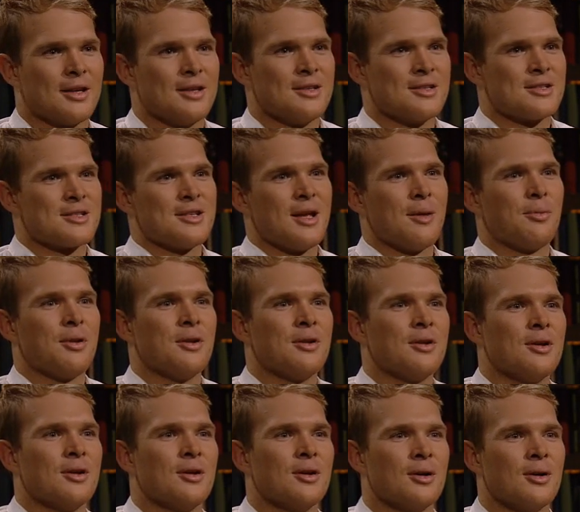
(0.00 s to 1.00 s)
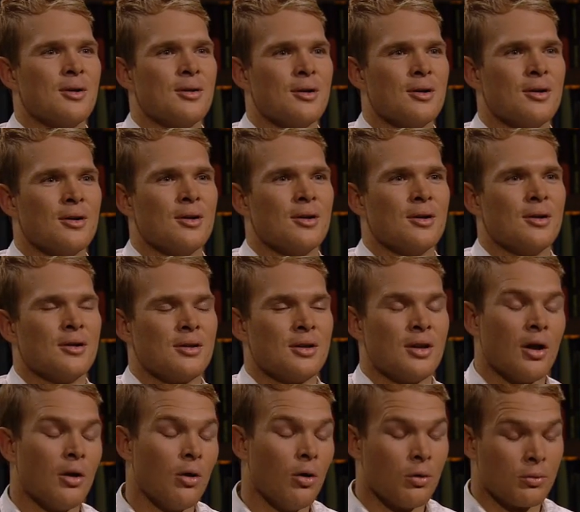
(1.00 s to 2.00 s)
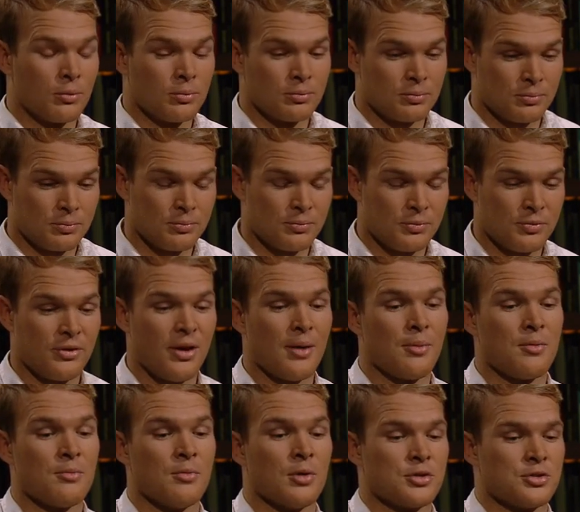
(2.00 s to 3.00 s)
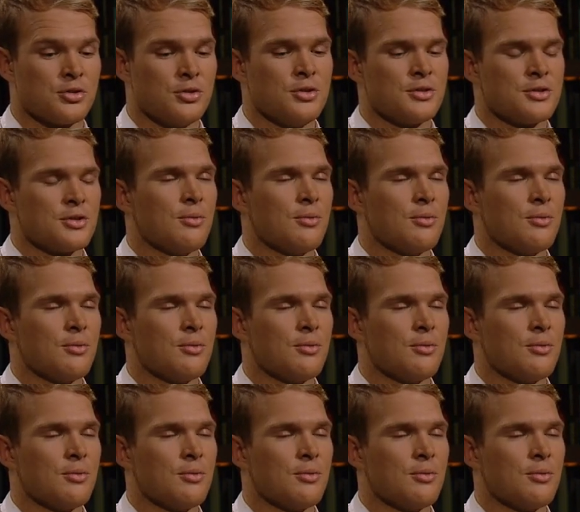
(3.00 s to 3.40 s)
step into, or step in my shoes the